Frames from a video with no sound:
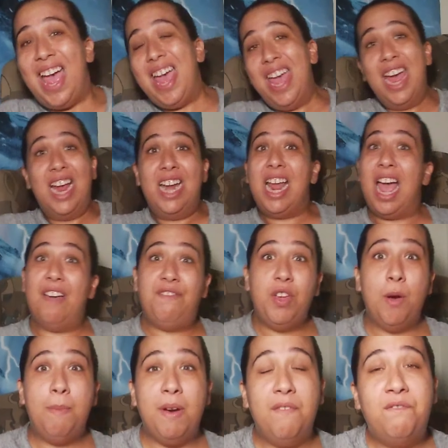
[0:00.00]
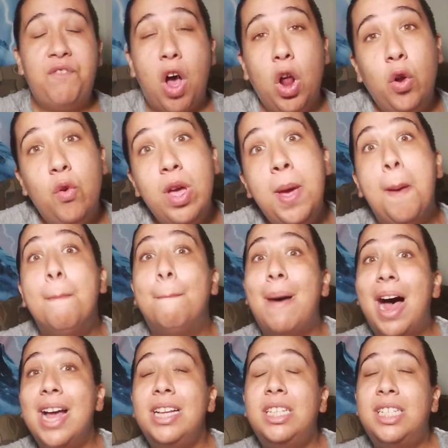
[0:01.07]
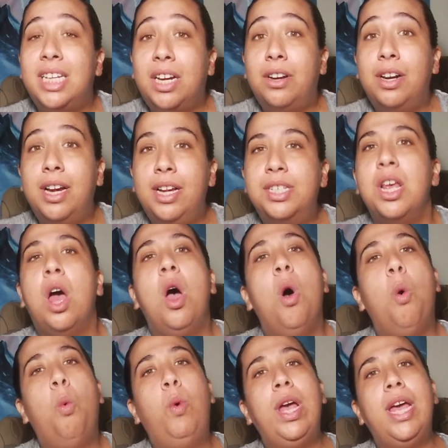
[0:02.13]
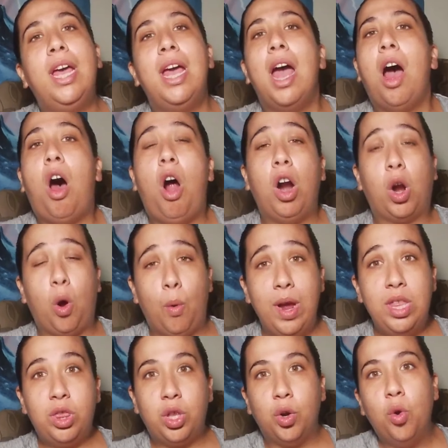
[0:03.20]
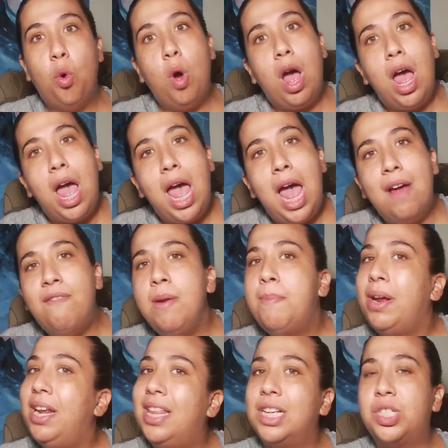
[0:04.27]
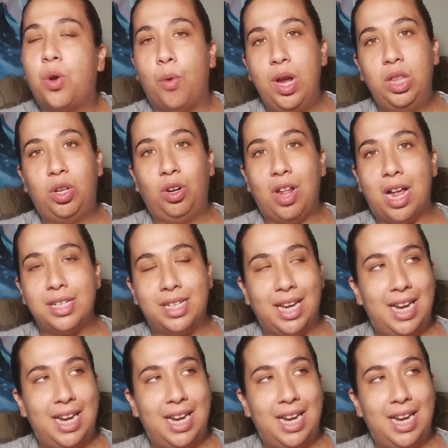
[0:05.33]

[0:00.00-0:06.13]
And if you've been following my series, we are going through everybody that's going through Lost